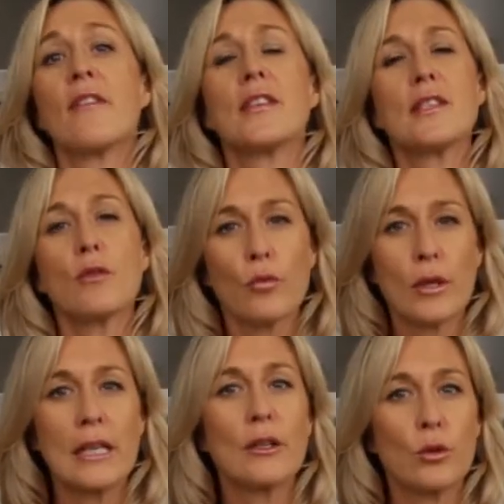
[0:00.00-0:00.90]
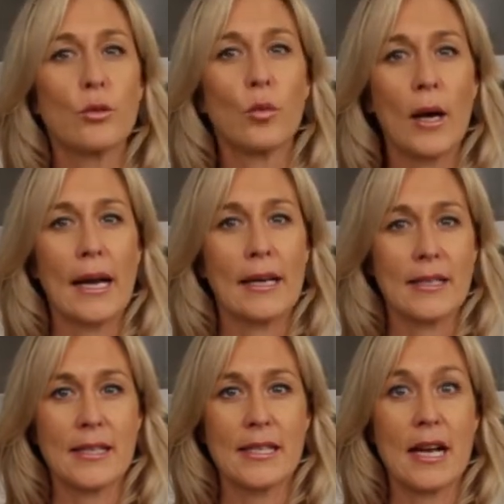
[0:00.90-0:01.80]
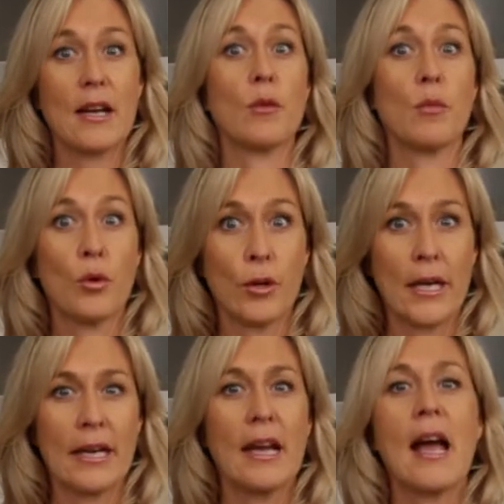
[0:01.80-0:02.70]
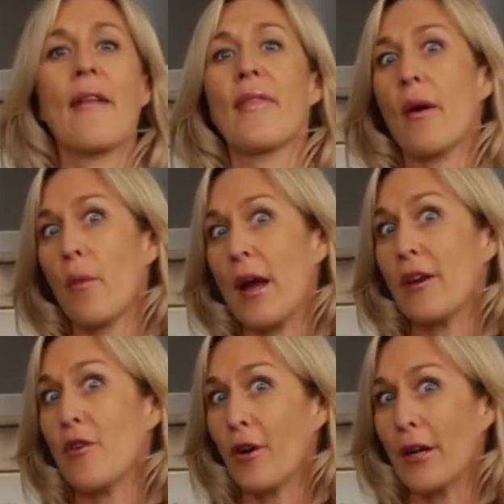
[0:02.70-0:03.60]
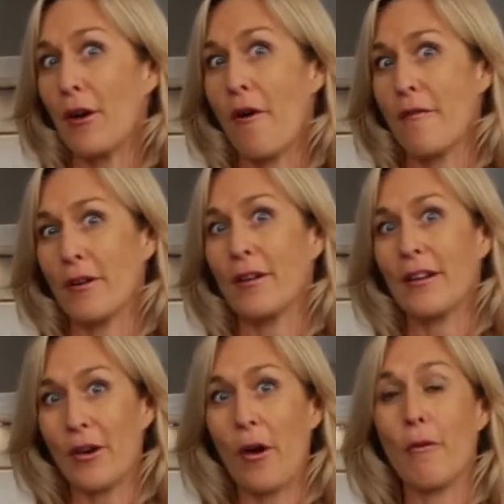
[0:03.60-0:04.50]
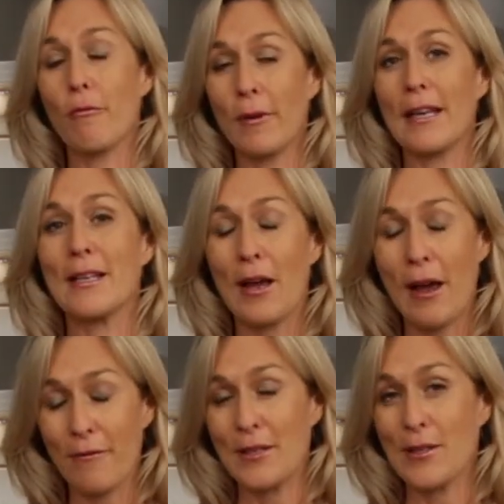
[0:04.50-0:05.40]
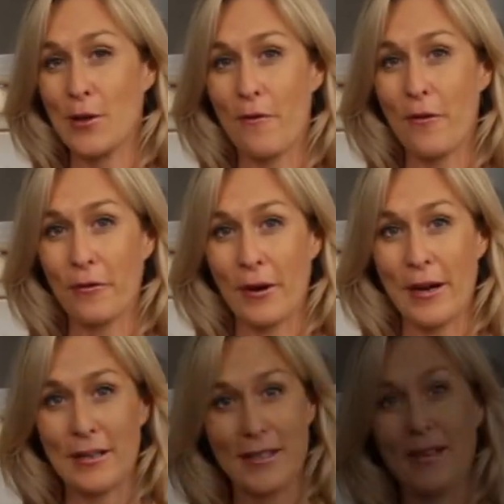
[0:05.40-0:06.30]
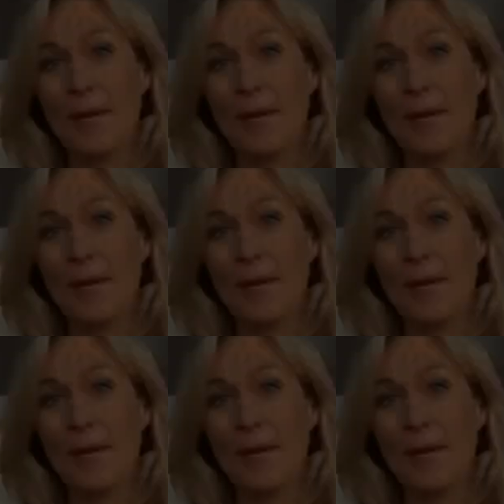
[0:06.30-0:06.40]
this is a really good way to start your morning, and that way you're knocking over, a really hefty serve of greens.